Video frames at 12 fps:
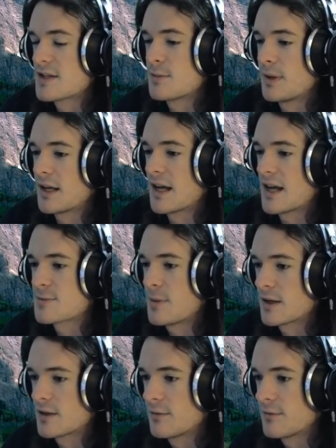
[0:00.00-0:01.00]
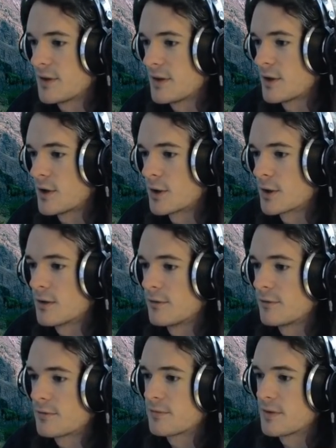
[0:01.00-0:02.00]
big aspect of the arc
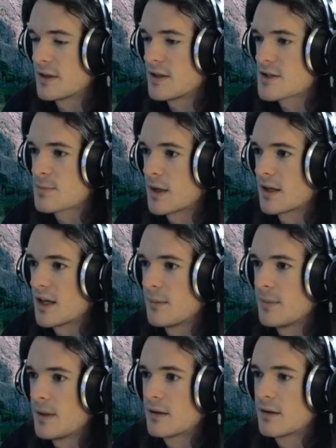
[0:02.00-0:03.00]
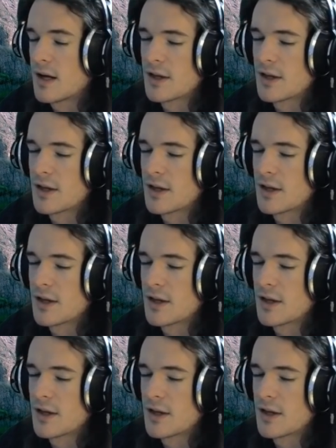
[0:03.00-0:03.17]
of at least my gaming.